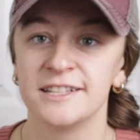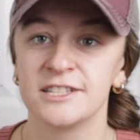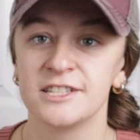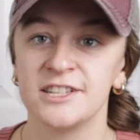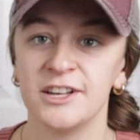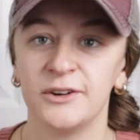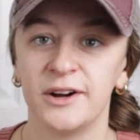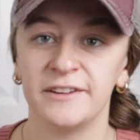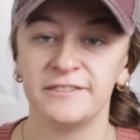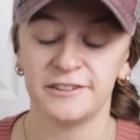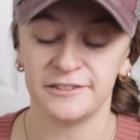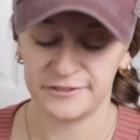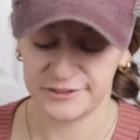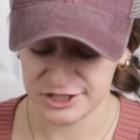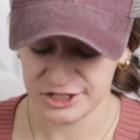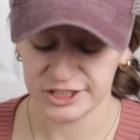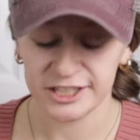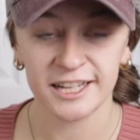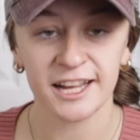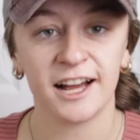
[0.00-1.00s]
So I've
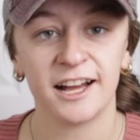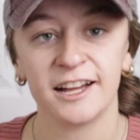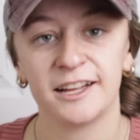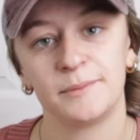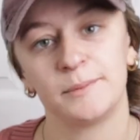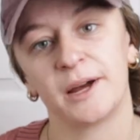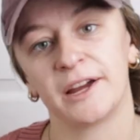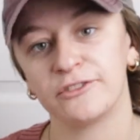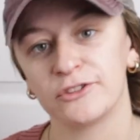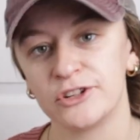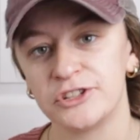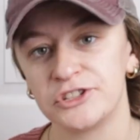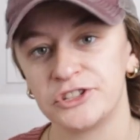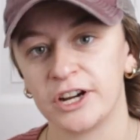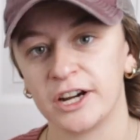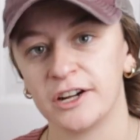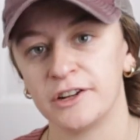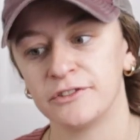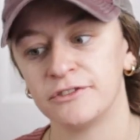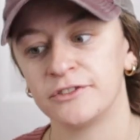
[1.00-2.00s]
officially had my freeze
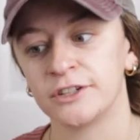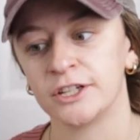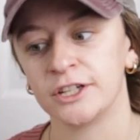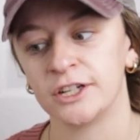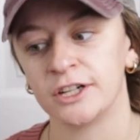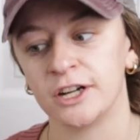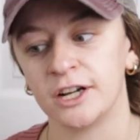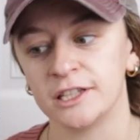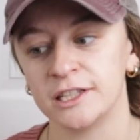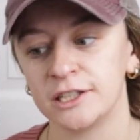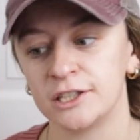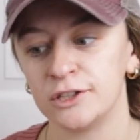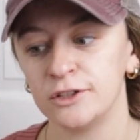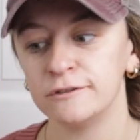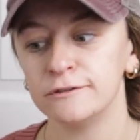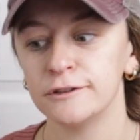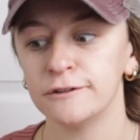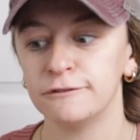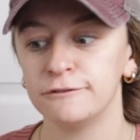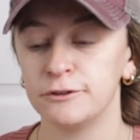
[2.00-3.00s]
dryer for a little
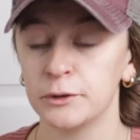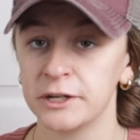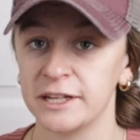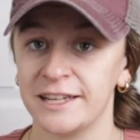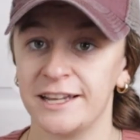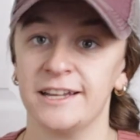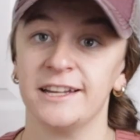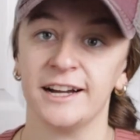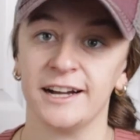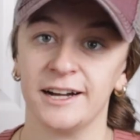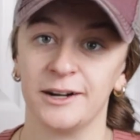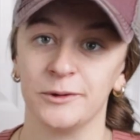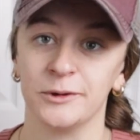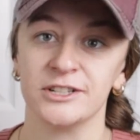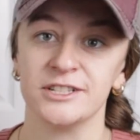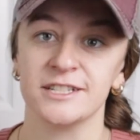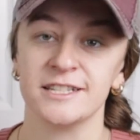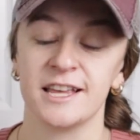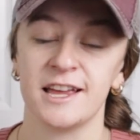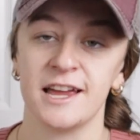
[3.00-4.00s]
over 48
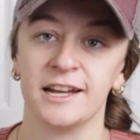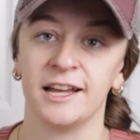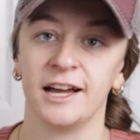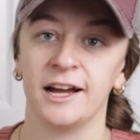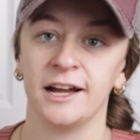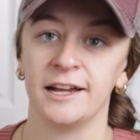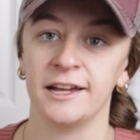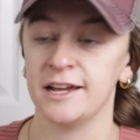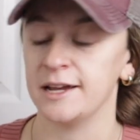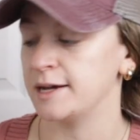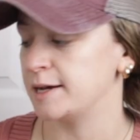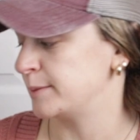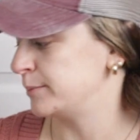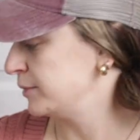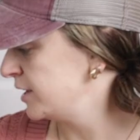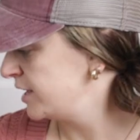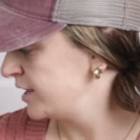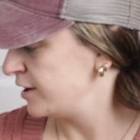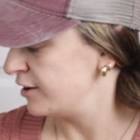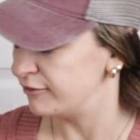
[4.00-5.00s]
hours and I am
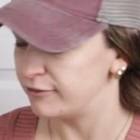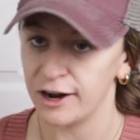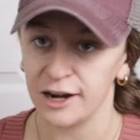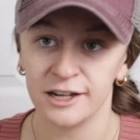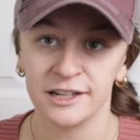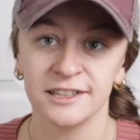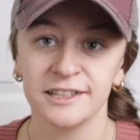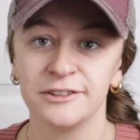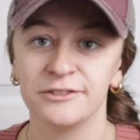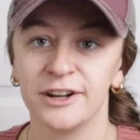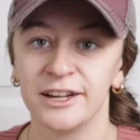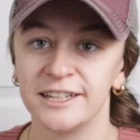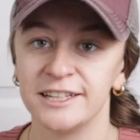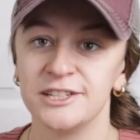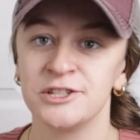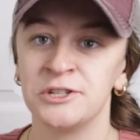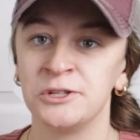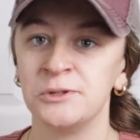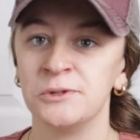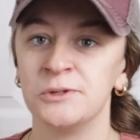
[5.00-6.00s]
finally ready
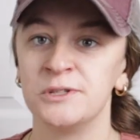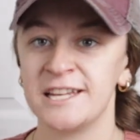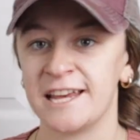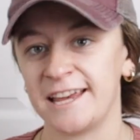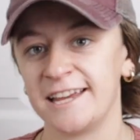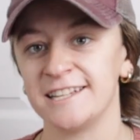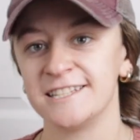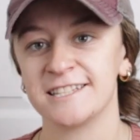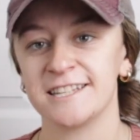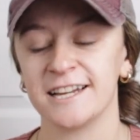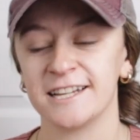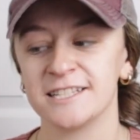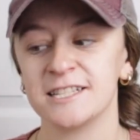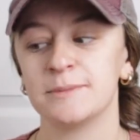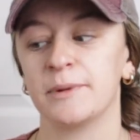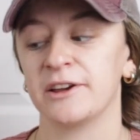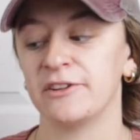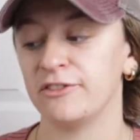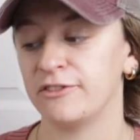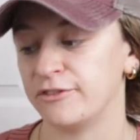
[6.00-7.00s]
to taste test
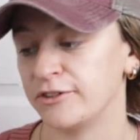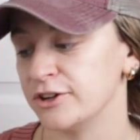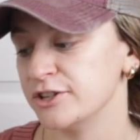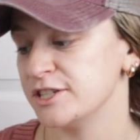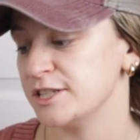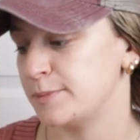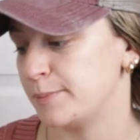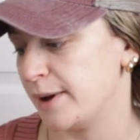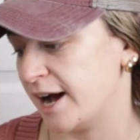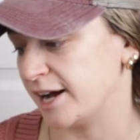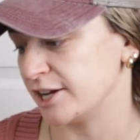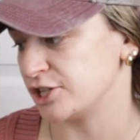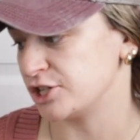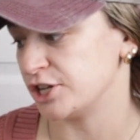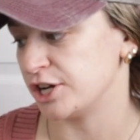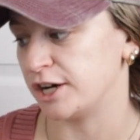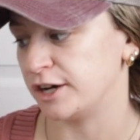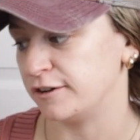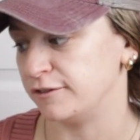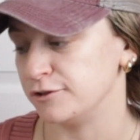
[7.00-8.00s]
my first
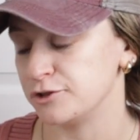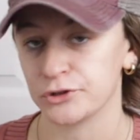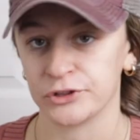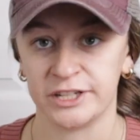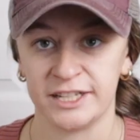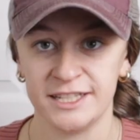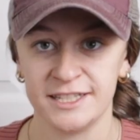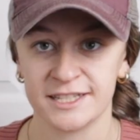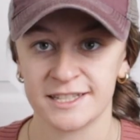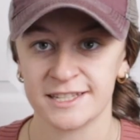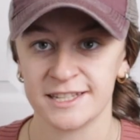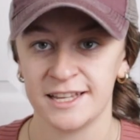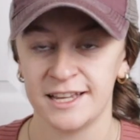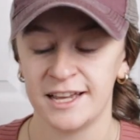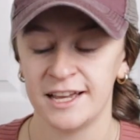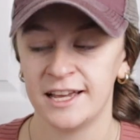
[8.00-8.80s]
batch of treats.